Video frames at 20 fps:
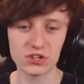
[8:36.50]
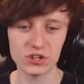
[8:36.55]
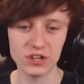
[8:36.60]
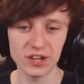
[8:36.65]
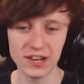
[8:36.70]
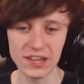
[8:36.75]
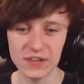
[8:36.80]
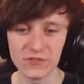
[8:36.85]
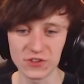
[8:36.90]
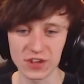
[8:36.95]
going
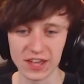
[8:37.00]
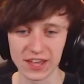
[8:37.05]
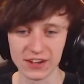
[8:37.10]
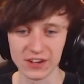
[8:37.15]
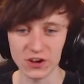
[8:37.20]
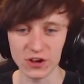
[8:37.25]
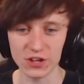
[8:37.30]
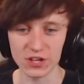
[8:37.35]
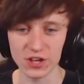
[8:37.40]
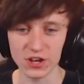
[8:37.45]
to leave
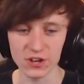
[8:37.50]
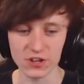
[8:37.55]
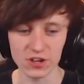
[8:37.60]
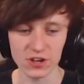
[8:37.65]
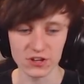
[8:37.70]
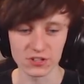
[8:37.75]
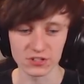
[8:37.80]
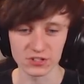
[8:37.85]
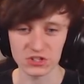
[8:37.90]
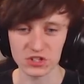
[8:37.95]
again. Oi, oi,
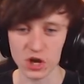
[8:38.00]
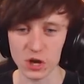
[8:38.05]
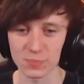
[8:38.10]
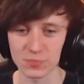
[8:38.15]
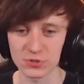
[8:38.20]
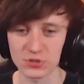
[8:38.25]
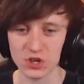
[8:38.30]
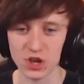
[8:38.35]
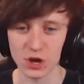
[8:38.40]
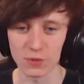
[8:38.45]
oi.
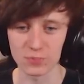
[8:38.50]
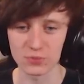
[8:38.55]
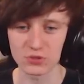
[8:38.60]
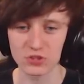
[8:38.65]
Stop, stop,